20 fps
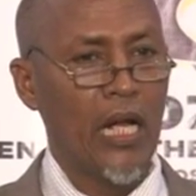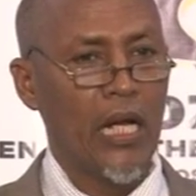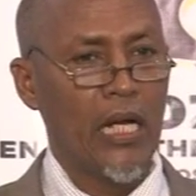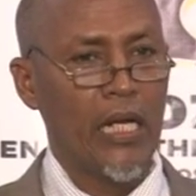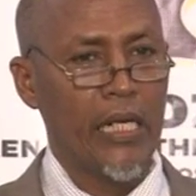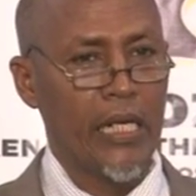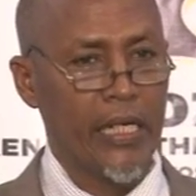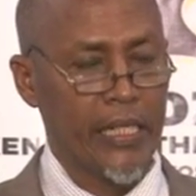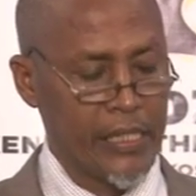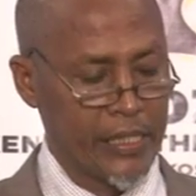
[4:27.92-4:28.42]

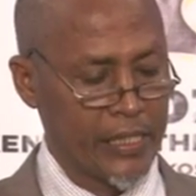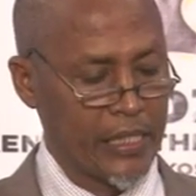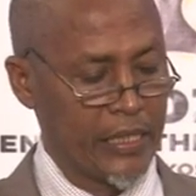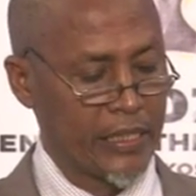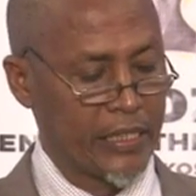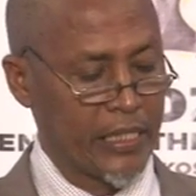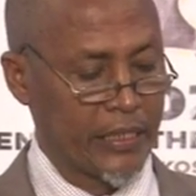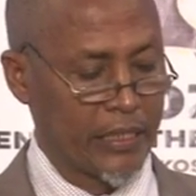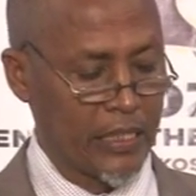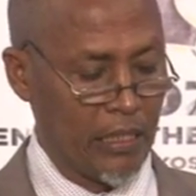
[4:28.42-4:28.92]
Ladies
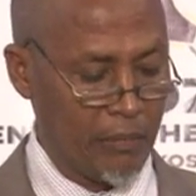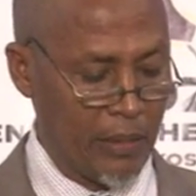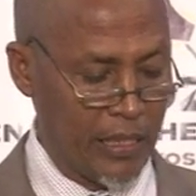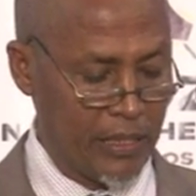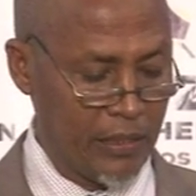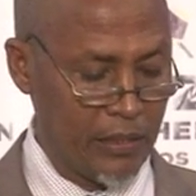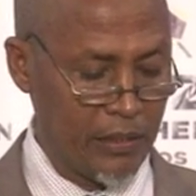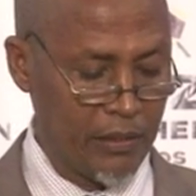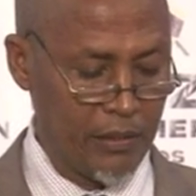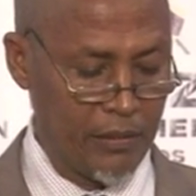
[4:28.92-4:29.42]
and
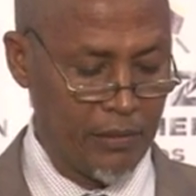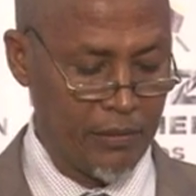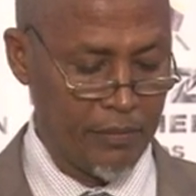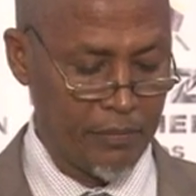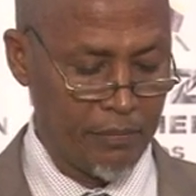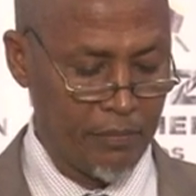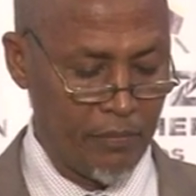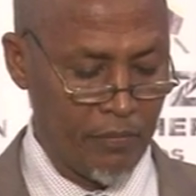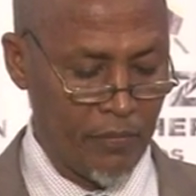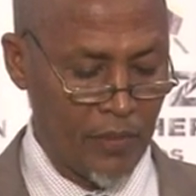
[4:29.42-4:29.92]
gentlemen,
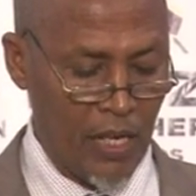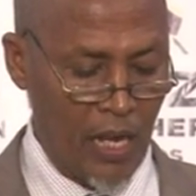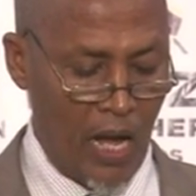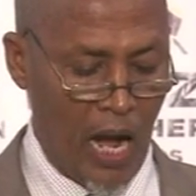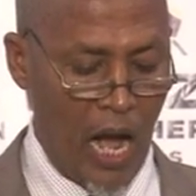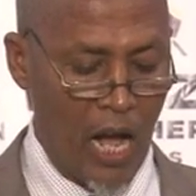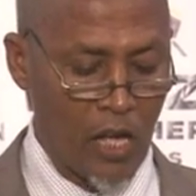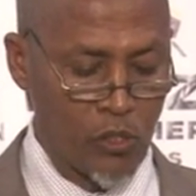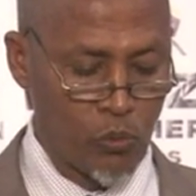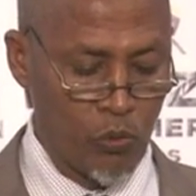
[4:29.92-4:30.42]

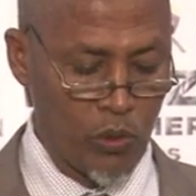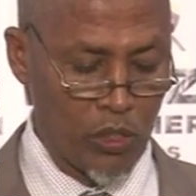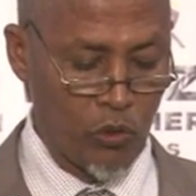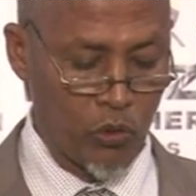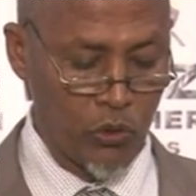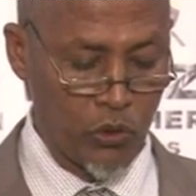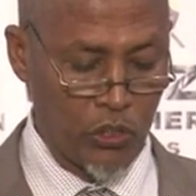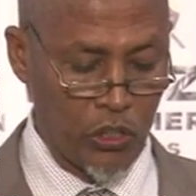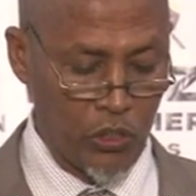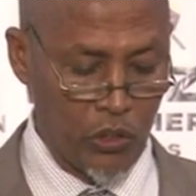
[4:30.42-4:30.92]
as we
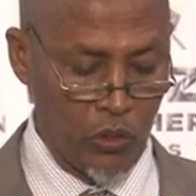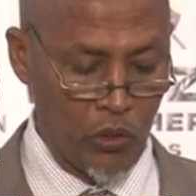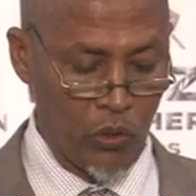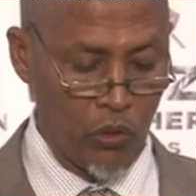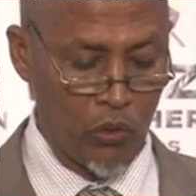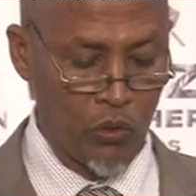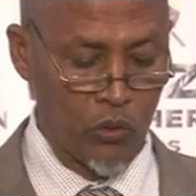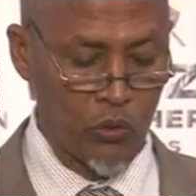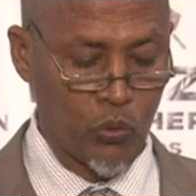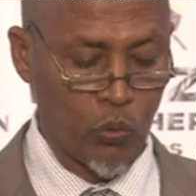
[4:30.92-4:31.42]

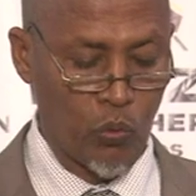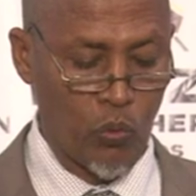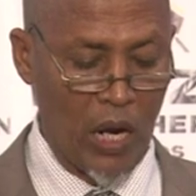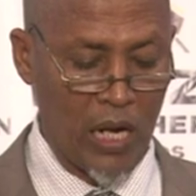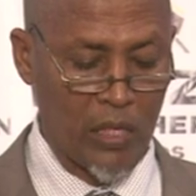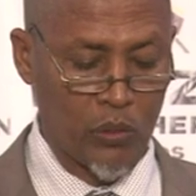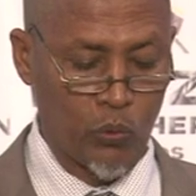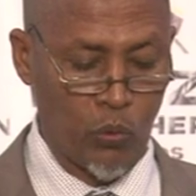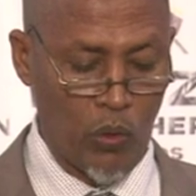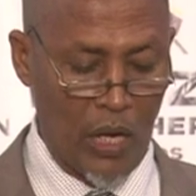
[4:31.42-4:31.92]
continue to
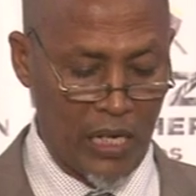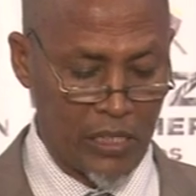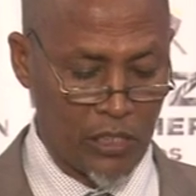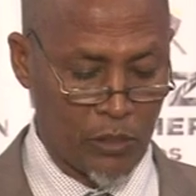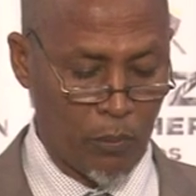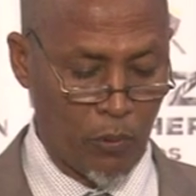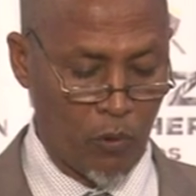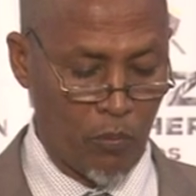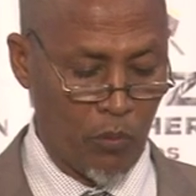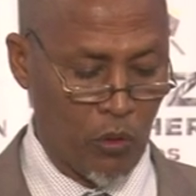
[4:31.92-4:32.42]
work
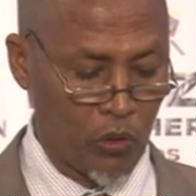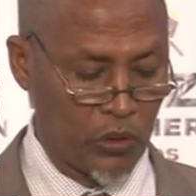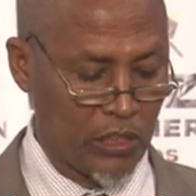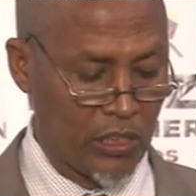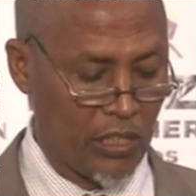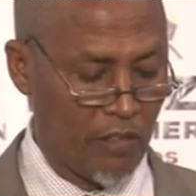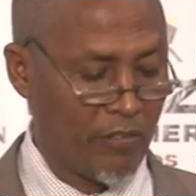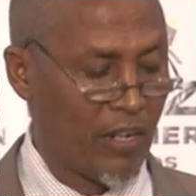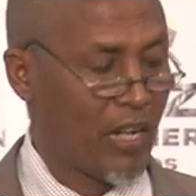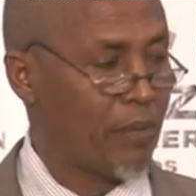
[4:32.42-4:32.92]
towards
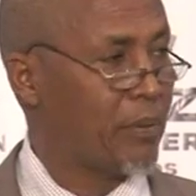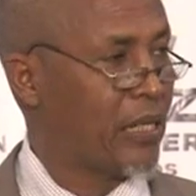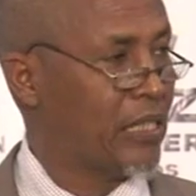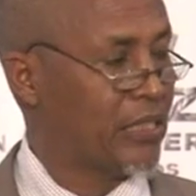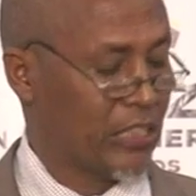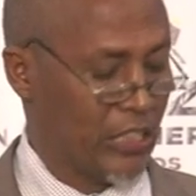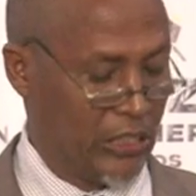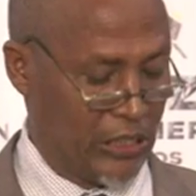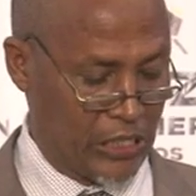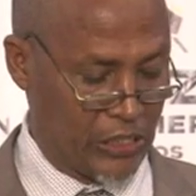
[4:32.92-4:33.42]
promoting a
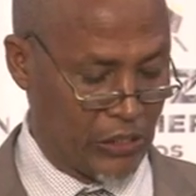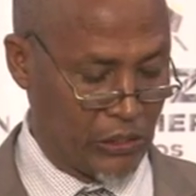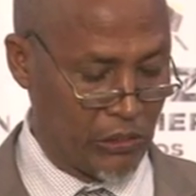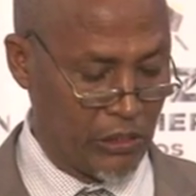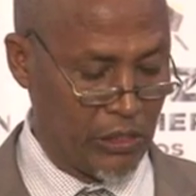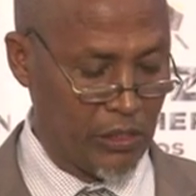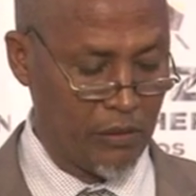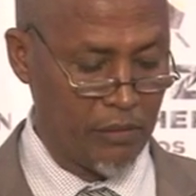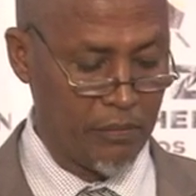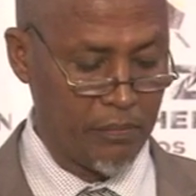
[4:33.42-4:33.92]
vibrant
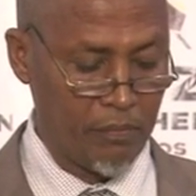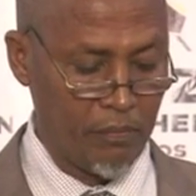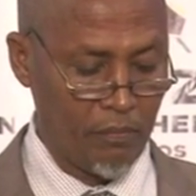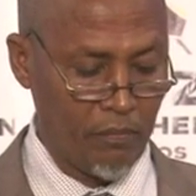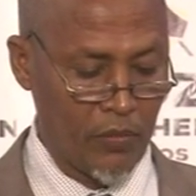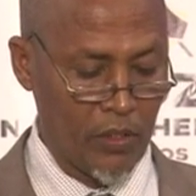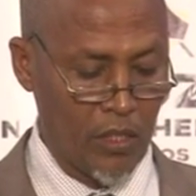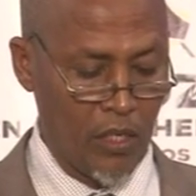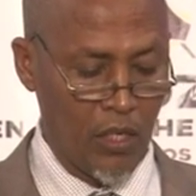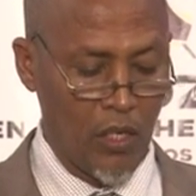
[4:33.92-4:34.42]
industry,
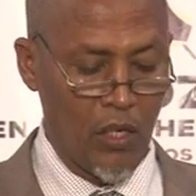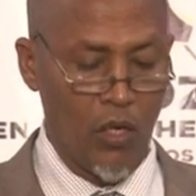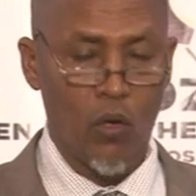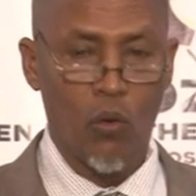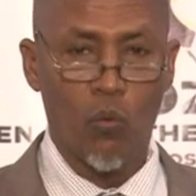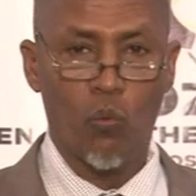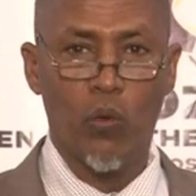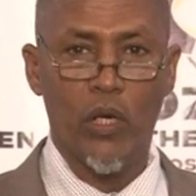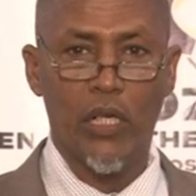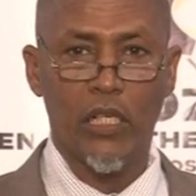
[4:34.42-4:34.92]

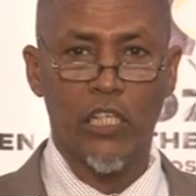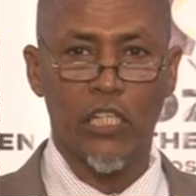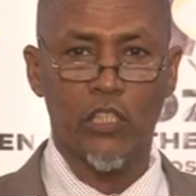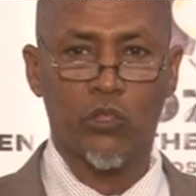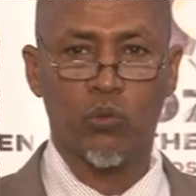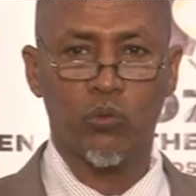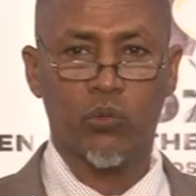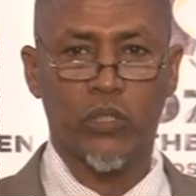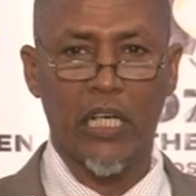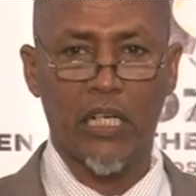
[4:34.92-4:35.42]
we
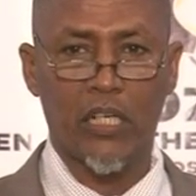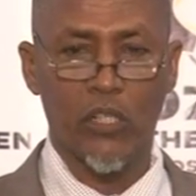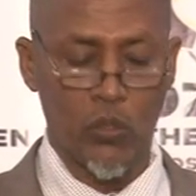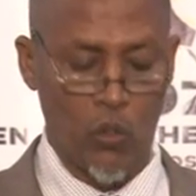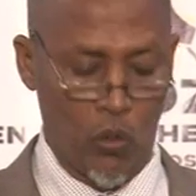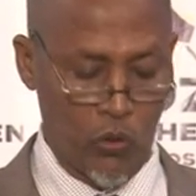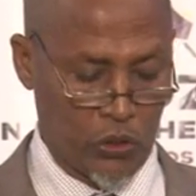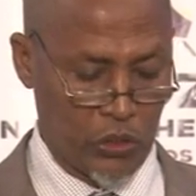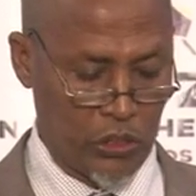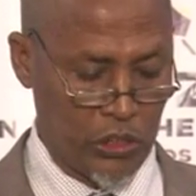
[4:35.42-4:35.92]
need to take
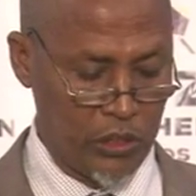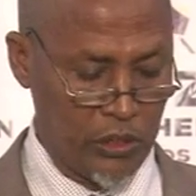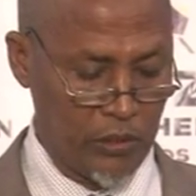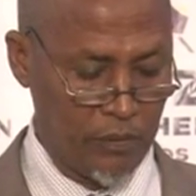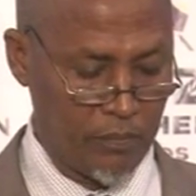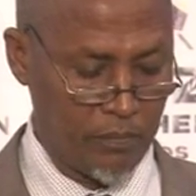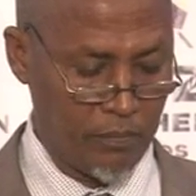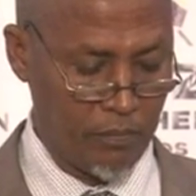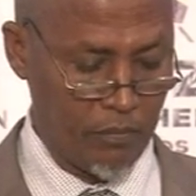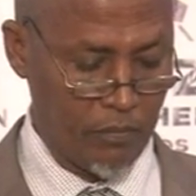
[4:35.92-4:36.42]
note
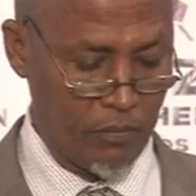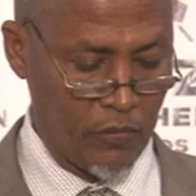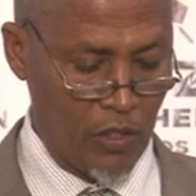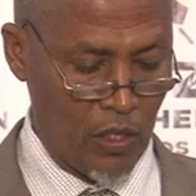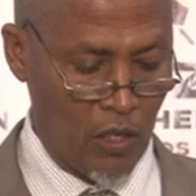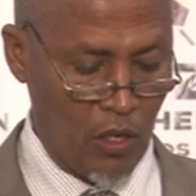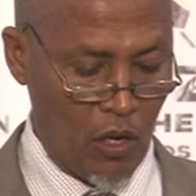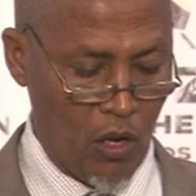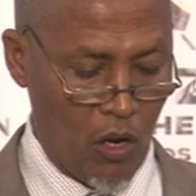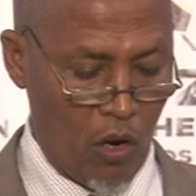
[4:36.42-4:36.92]

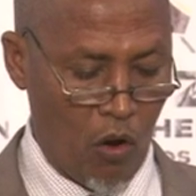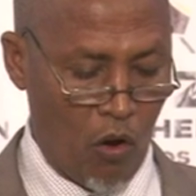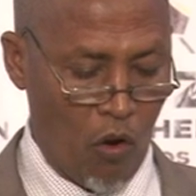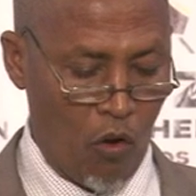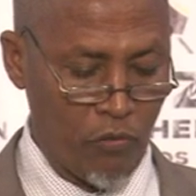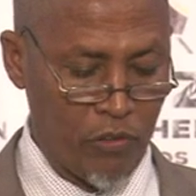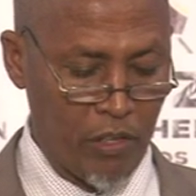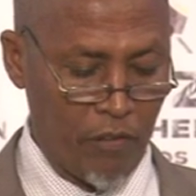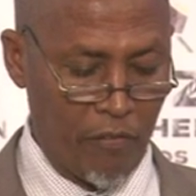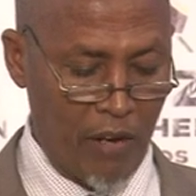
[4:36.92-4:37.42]

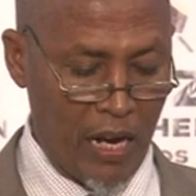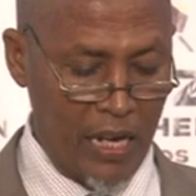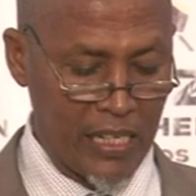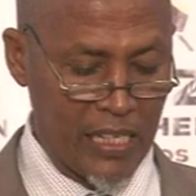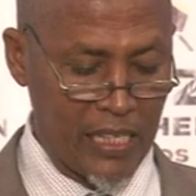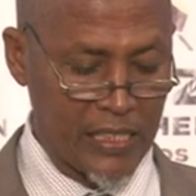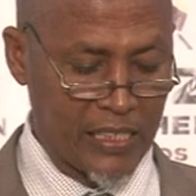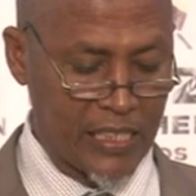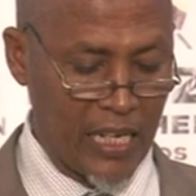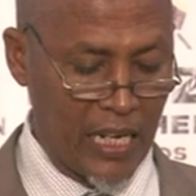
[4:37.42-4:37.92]
of the
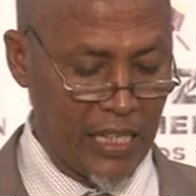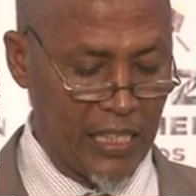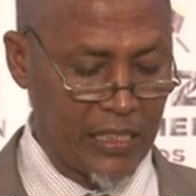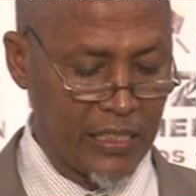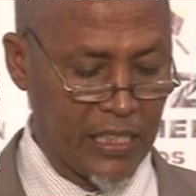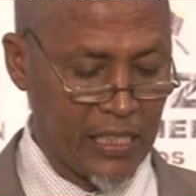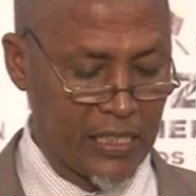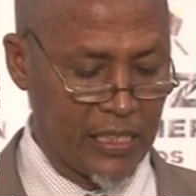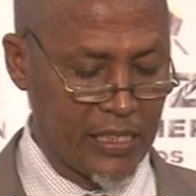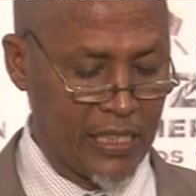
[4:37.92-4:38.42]
various
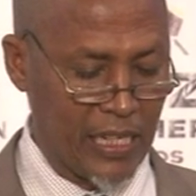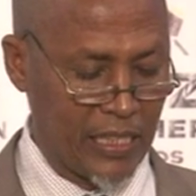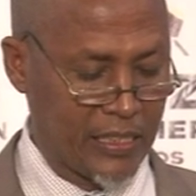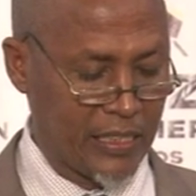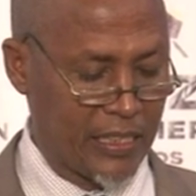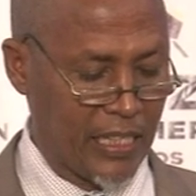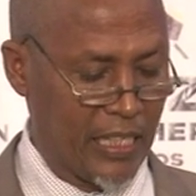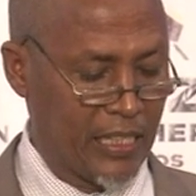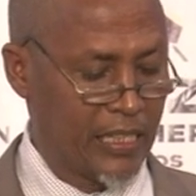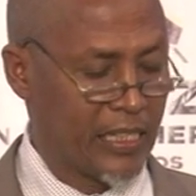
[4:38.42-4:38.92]
challenges that
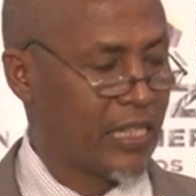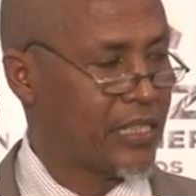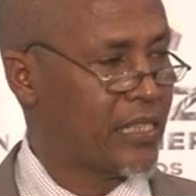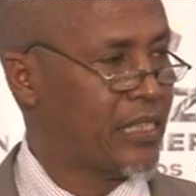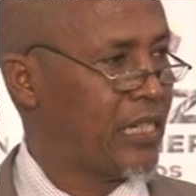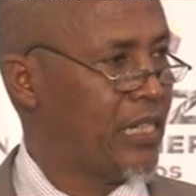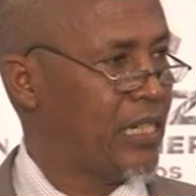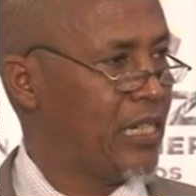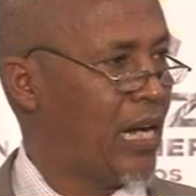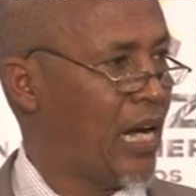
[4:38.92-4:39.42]
the
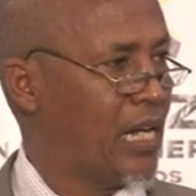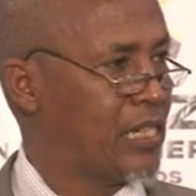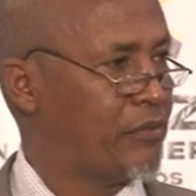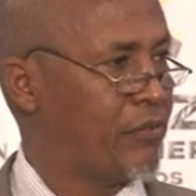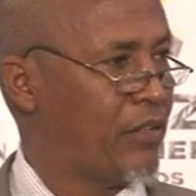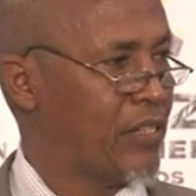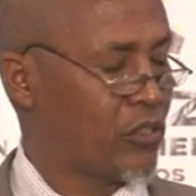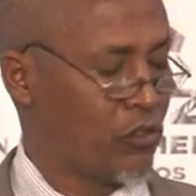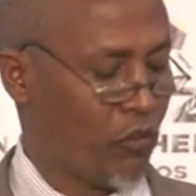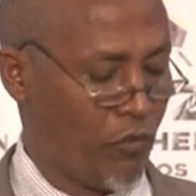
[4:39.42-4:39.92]
industry has
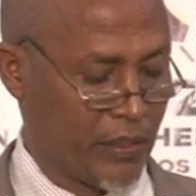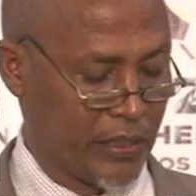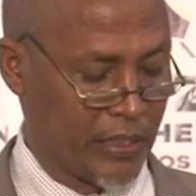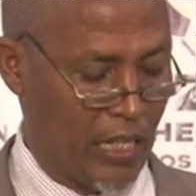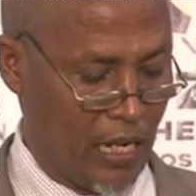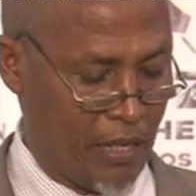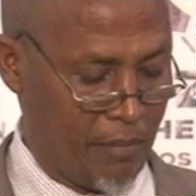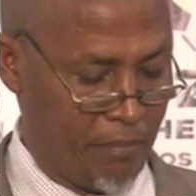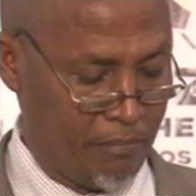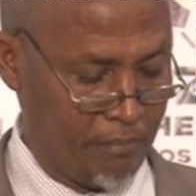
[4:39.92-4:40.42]
faced over
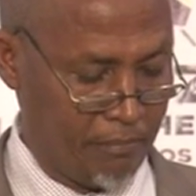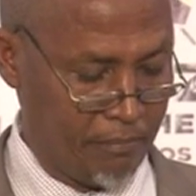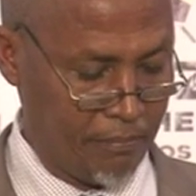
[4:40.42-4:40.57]
time,